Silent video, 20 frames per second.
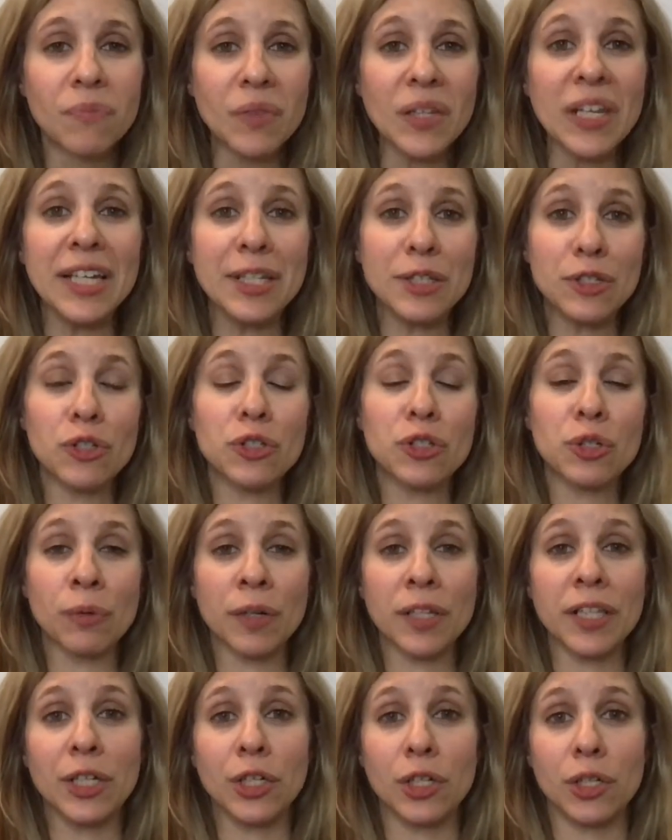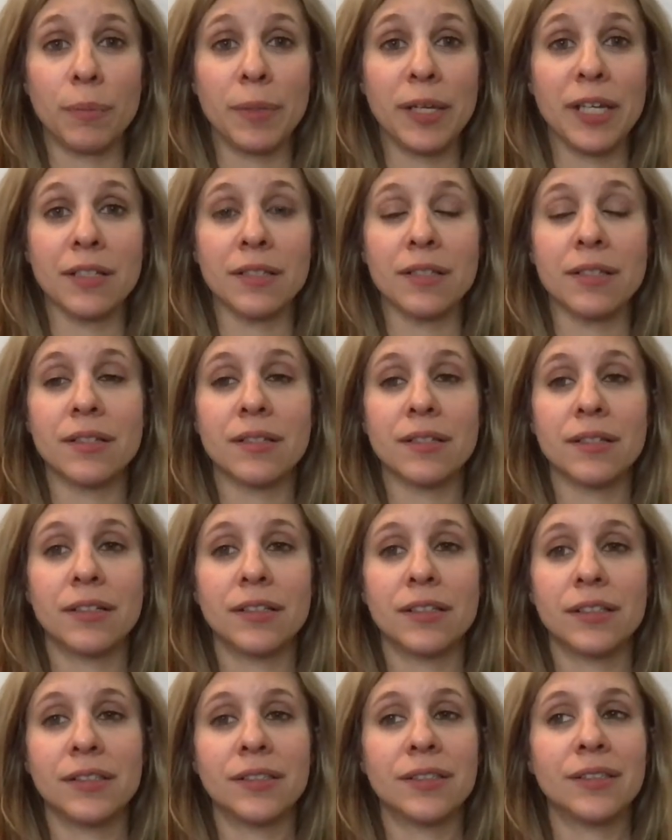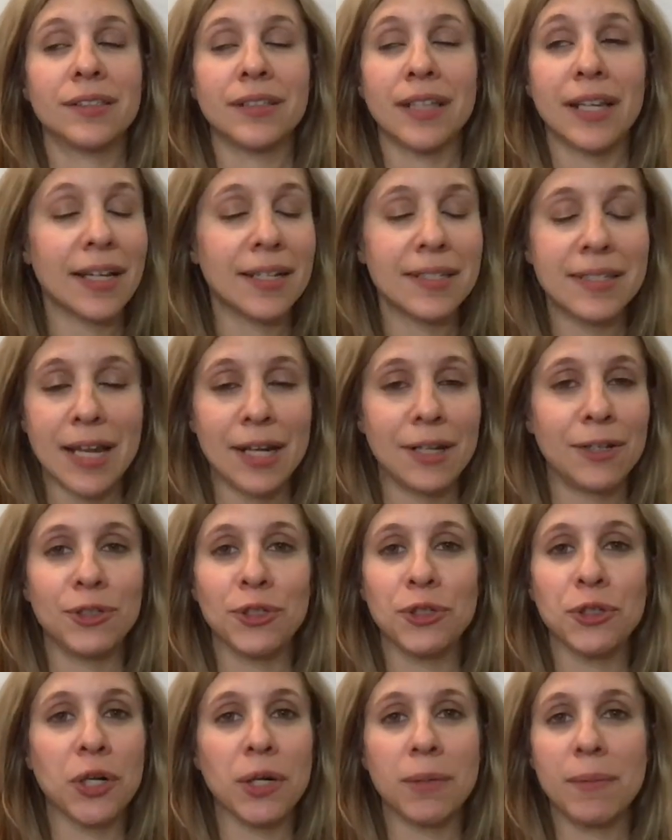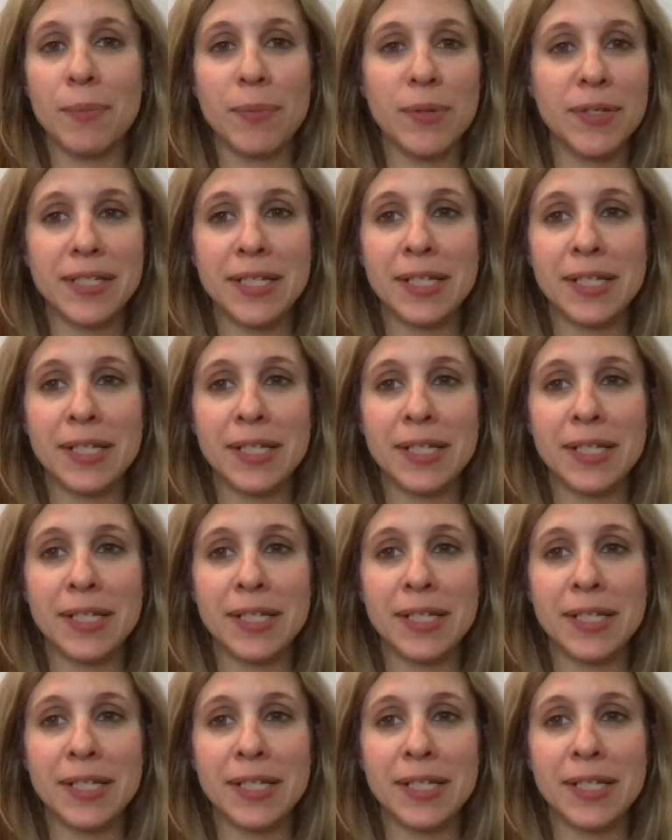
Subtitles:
really good because, like I said, you're going to be busy.